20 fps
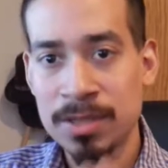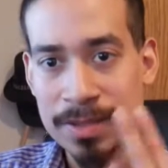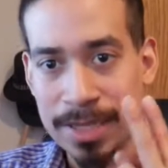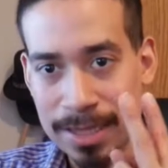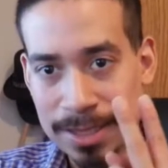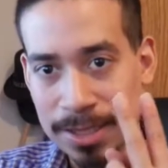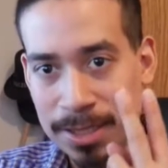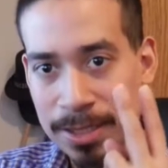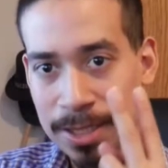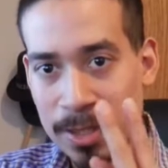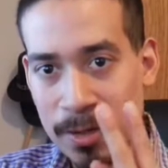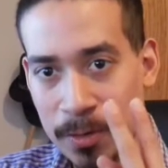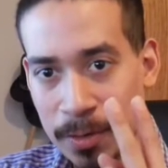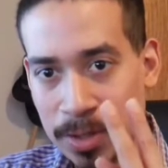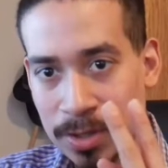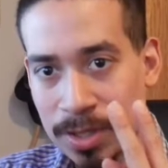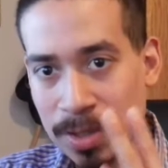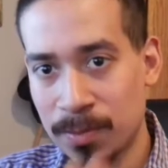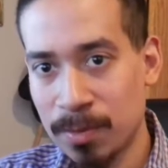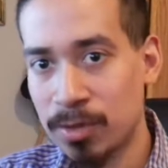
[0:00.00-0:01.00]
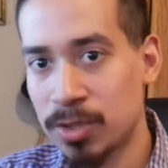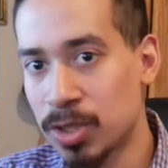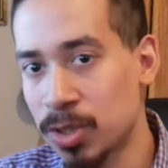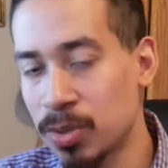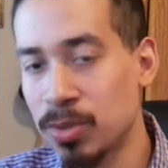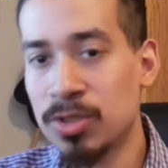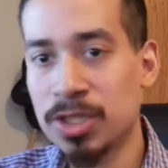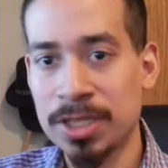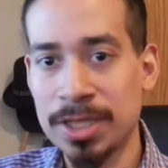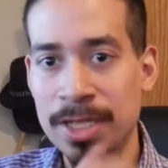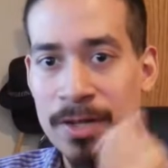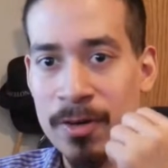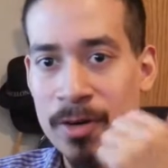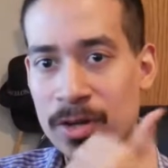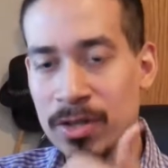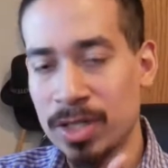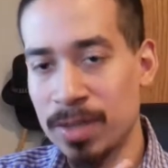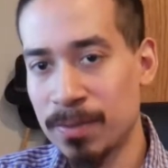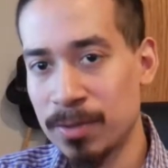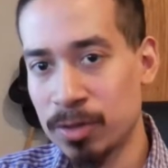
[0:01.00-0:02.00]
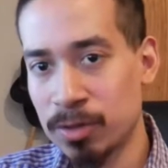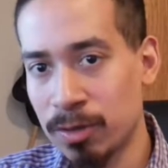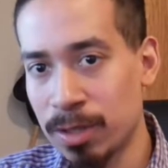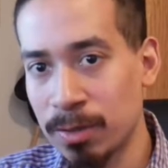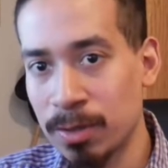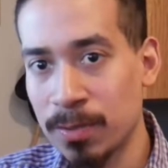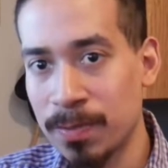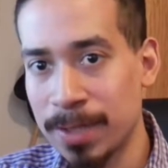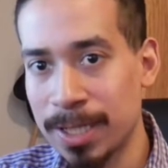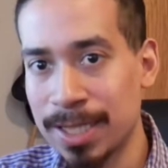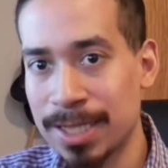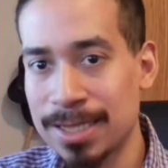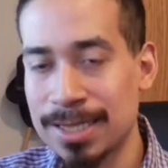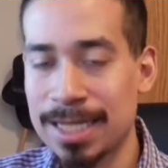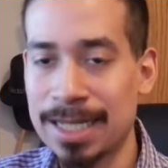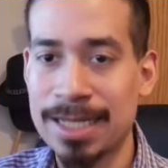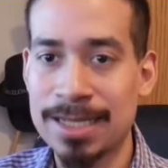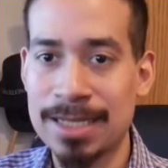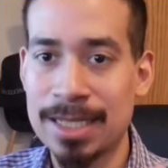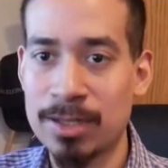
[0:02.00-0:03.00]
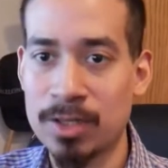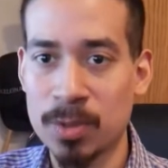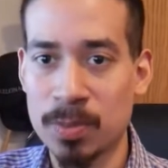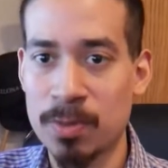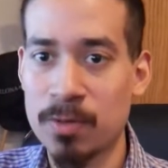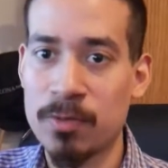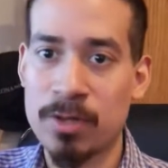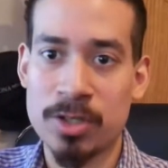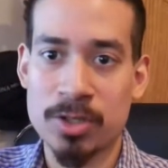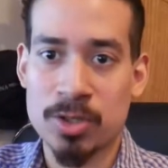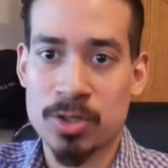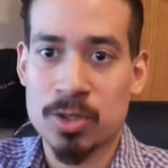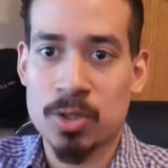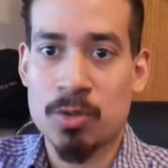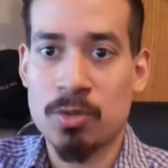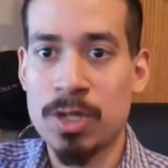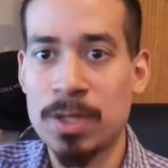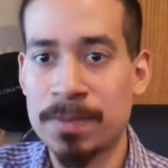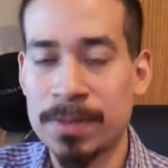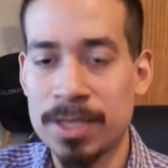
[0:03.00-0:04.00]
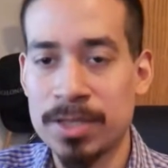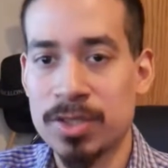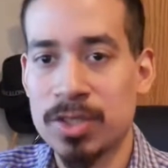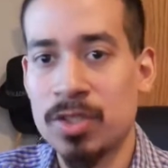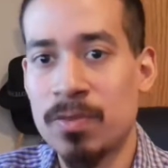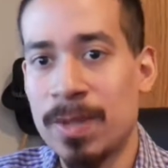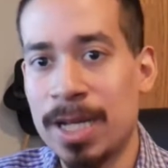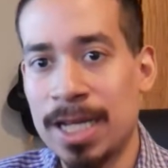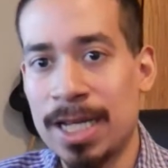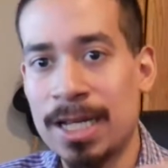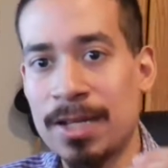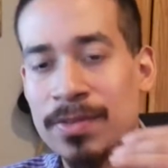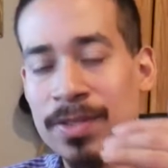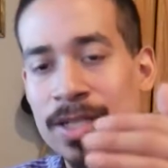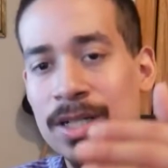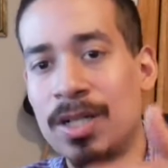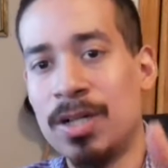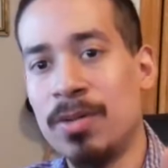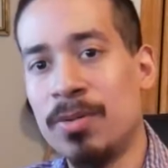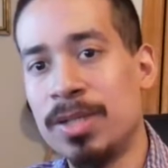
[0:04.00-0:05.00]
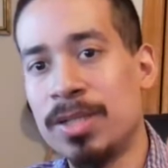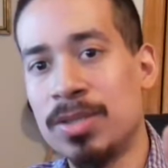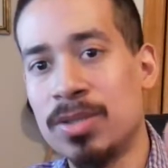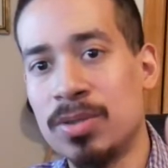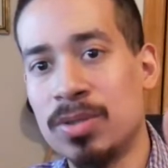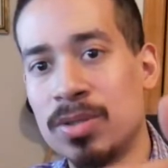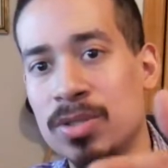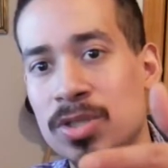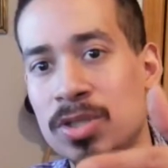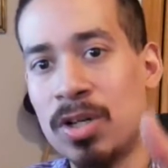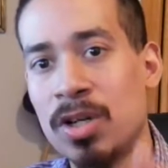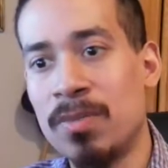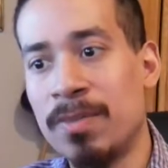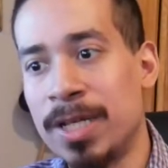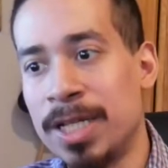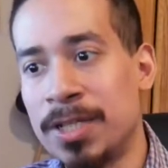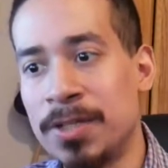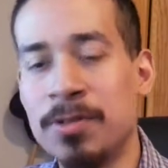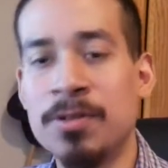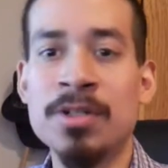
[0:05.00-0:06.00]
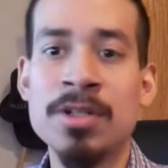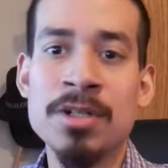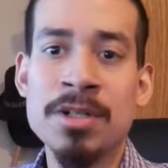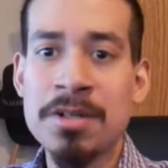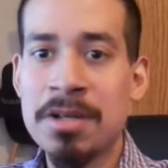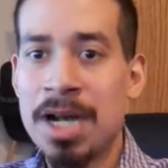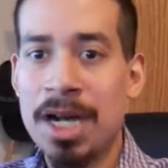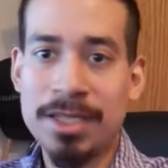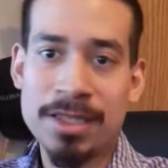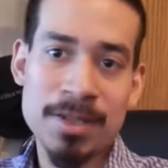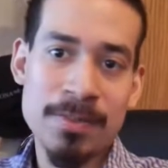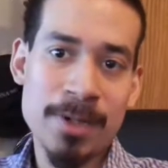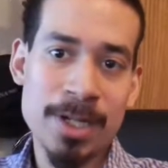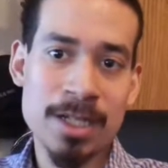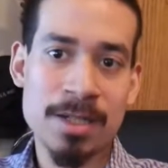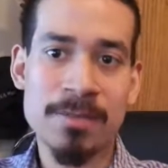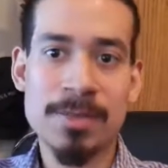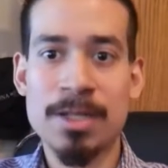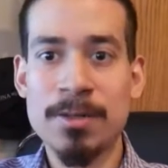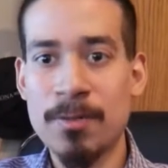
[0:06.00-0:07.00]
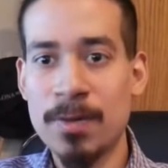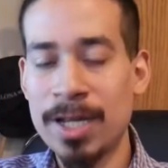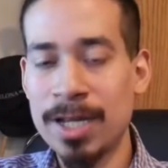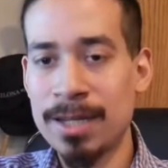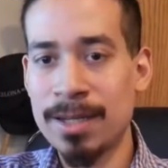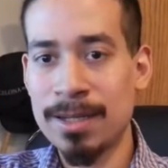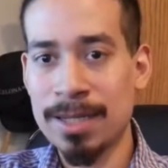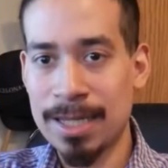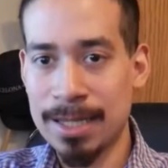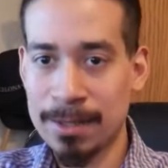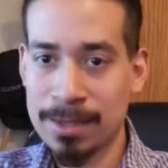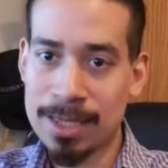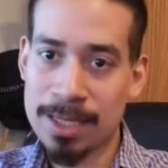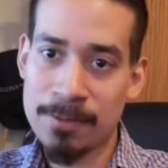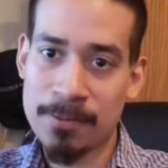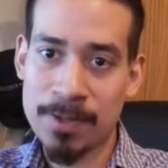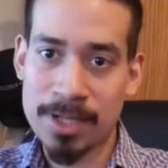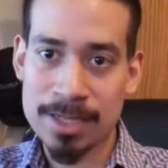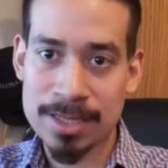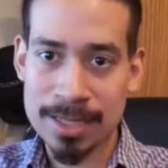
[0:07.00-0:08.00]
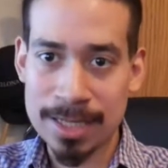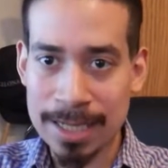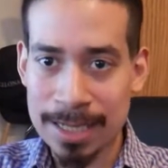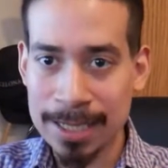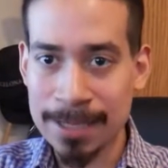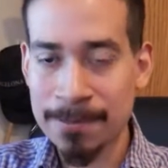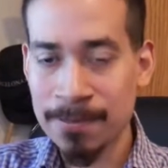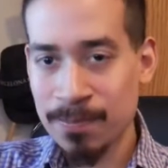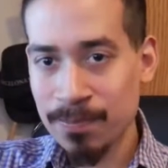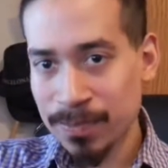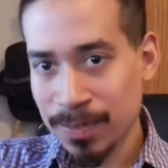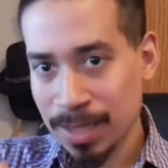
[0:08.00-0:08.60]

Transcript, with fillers: that's scenario number two. Scenario number three will be is that his Outlook profile is corrupted. So you might have to go into the start menu on the bottom left hand eh, left hand side,